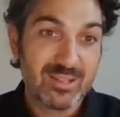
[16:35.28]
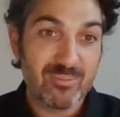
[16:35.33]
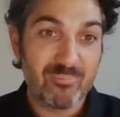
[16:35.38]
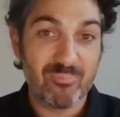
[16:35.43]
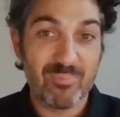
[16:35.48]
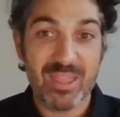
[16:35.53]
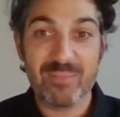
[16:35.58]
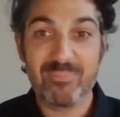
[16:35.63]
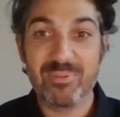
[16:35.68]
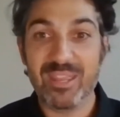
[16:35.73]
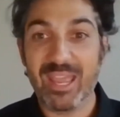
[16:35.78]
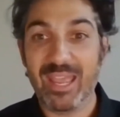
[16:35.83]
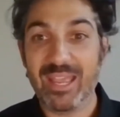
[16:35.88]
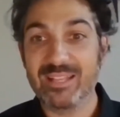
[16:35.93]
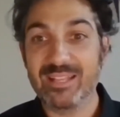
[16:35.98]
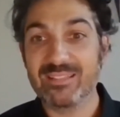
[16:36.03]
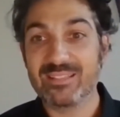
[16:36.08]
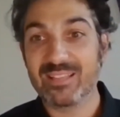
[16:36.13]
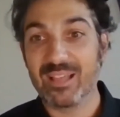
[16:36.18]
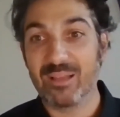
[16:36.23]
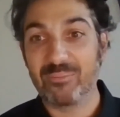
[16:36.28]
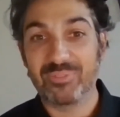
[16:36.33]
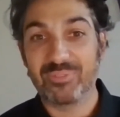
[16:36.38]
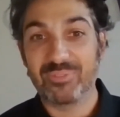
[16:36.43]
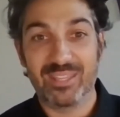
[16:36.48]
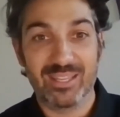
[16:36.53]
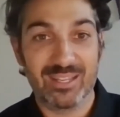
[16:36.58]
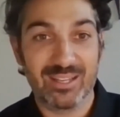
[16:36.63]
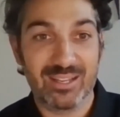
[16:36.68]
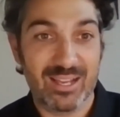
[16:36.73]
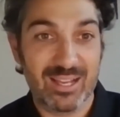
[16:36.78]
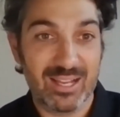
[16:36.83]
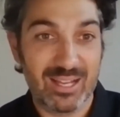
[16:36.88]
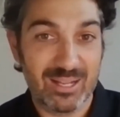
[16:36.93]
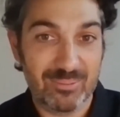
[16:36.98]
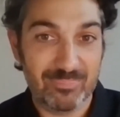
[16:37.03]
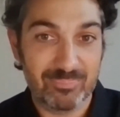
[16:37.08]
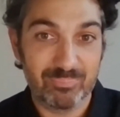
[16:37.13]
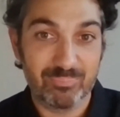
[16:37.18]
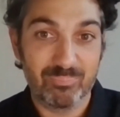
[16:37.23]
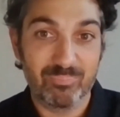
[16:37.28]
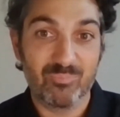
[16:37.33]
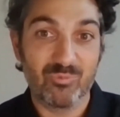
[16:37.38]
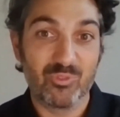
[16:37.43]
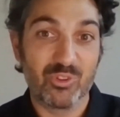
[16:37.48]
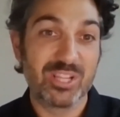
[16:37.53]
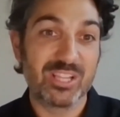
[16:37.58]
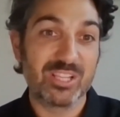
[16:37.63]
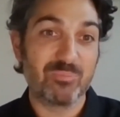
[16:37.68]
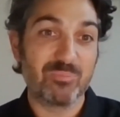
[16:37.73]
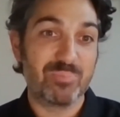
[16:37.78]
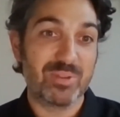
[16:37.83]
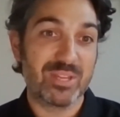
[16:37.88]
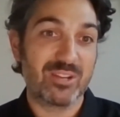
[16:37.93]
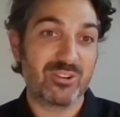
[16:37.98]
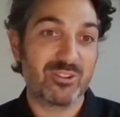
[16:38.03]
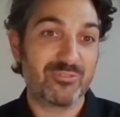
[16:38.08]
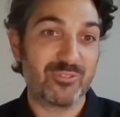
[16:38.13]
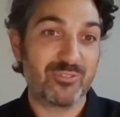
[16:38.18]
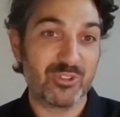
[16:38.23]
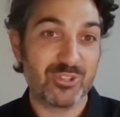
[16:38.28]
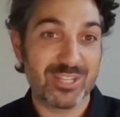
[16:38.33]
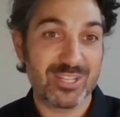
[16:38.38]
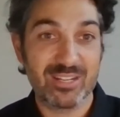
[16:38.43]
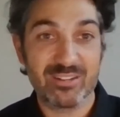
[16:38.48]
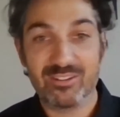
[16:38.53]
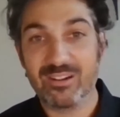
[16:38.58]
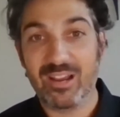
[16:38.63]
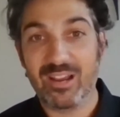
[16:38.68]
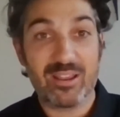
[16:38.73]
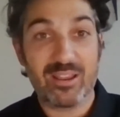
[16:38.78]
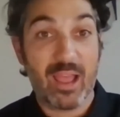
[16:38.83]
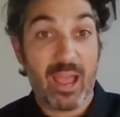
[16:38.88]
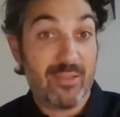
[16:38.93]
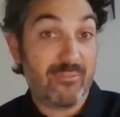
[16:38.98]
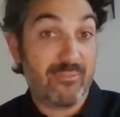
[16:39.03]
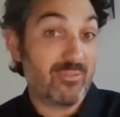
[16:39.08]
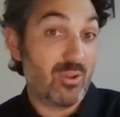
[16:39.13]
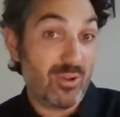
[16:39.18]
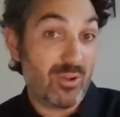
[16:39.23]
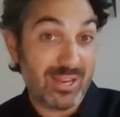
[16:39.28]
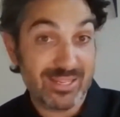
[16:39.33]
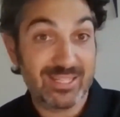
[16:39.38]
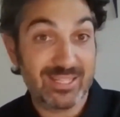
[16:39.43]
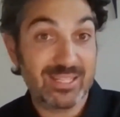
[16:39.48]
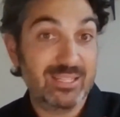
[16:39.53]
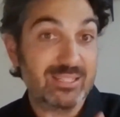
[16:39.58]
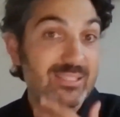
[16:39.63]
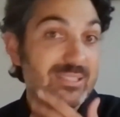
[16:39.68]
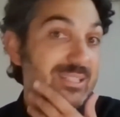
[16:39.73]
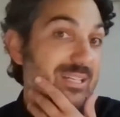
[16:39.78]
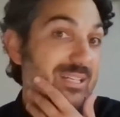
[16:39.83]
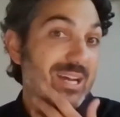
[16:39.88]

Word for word: maybe ate something um, really bitter for dinner. I, I have no idea.